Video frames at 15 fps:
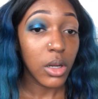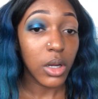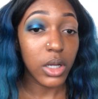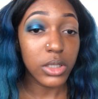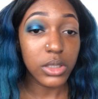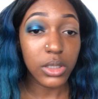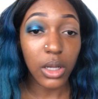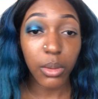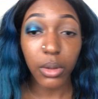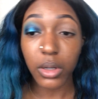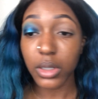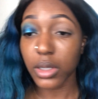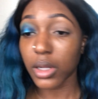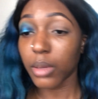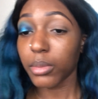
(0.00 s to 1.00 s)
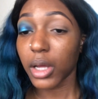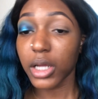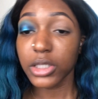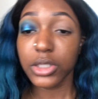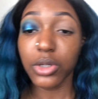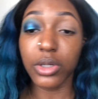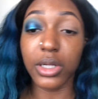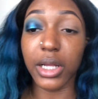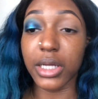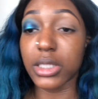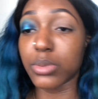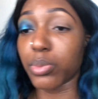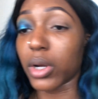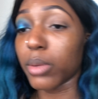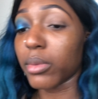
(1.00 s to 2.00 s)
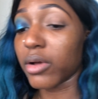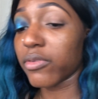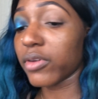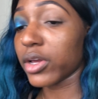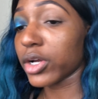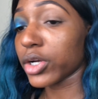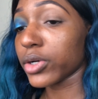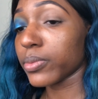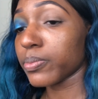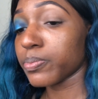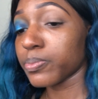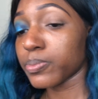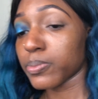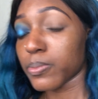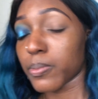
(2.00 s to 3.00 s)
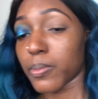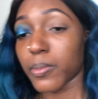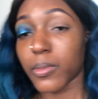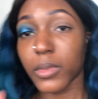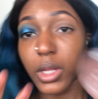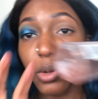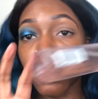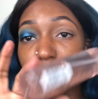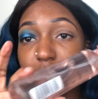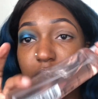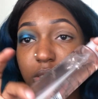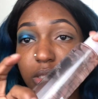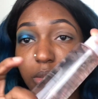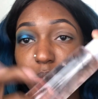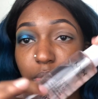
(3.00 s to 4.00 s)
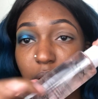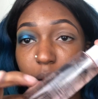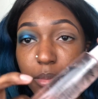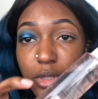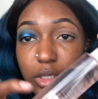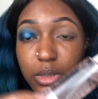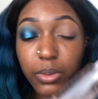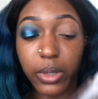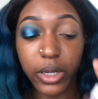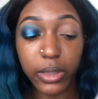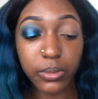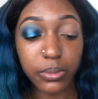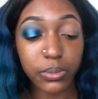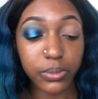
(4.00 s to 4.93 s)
All right, so now I'm actually gonna like spray my finger with some primer spray.